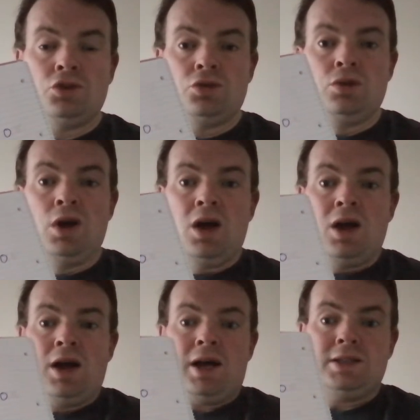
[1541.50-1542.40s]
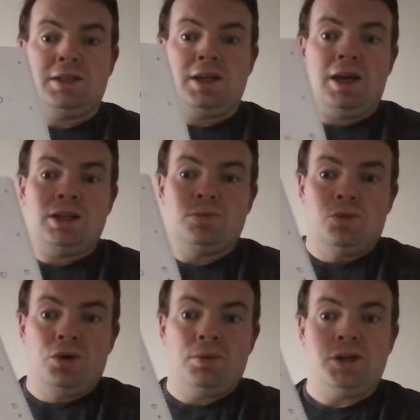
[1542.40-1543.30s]
So, as I say, it's
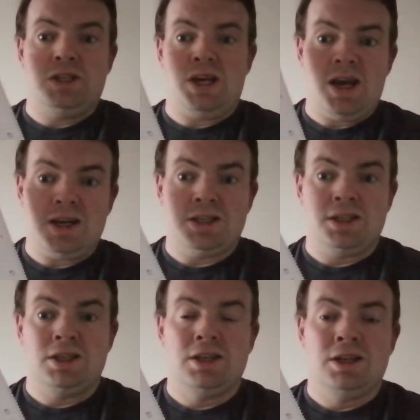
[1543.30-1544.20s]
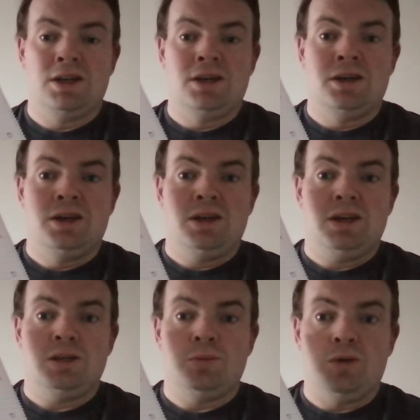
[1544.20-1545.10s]
more about chess.
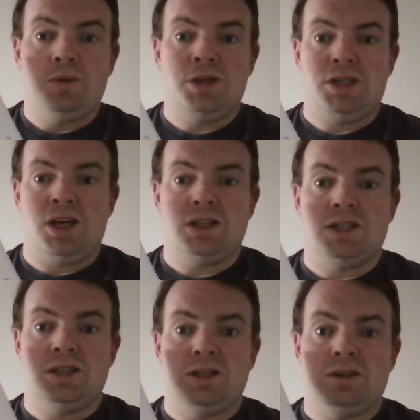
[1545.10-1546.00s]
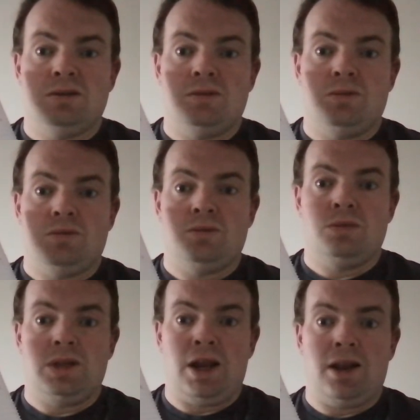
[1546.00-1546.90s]
It's more about chess
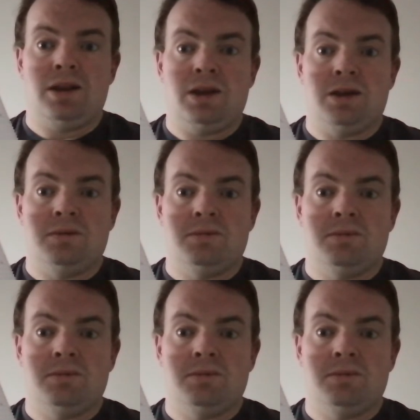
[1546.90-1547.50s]
than anything.